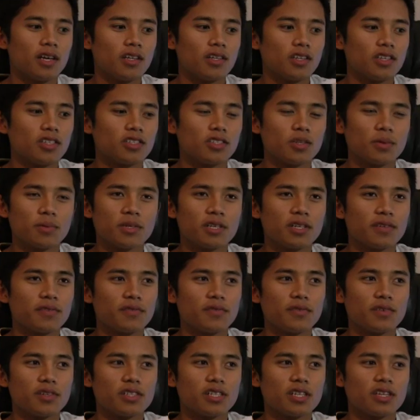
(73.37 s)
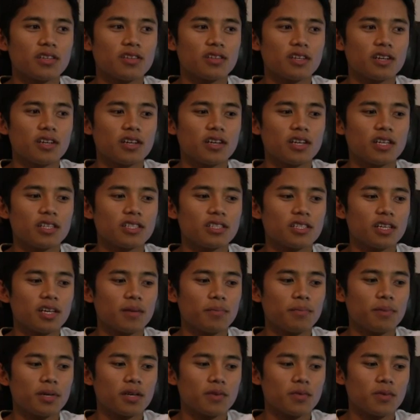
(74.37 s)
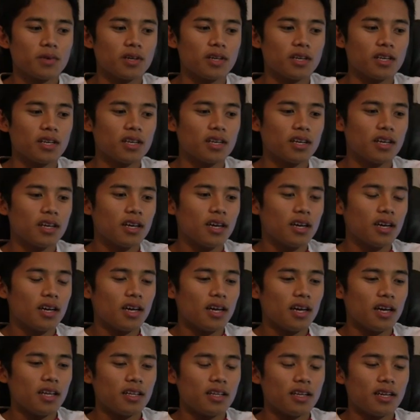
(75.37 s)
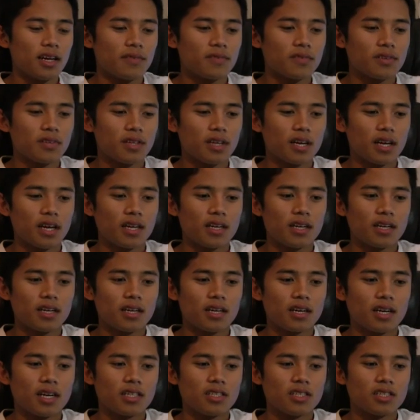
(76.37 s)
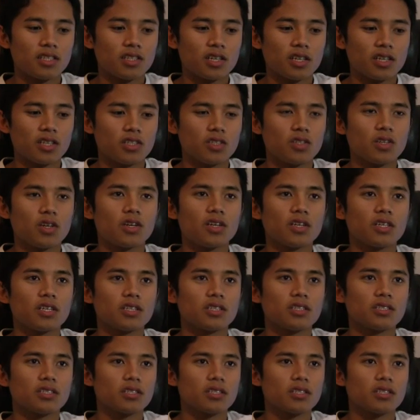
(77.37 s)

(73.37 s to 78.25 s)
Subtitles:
There's so many different versions out there. I just had to pick one, and then after that, I just started drawing